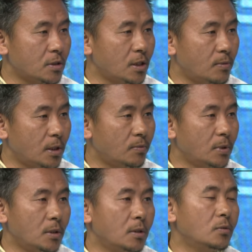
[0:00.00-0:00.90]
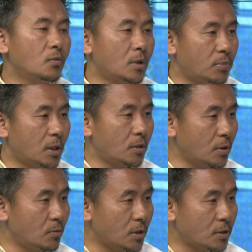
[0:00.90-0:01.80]
available in one
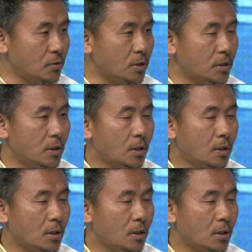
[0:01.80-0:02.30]
particular monastery,